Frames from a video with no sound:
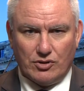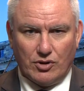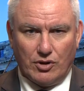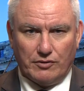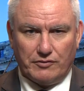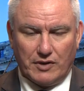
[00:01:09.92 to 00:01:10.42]

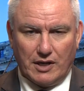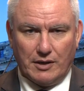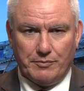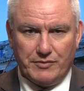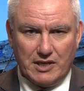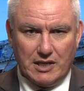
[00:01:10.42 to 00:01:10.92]
of
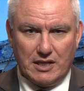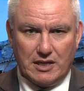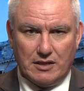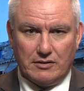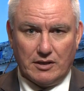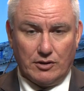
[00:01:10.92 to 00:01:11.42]
her
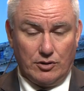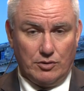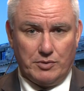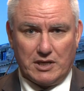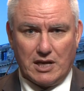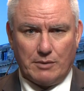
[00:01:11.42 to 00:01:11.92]

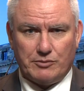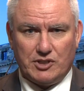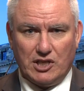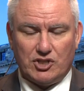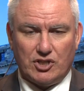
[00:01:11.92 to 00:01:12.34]
being upset.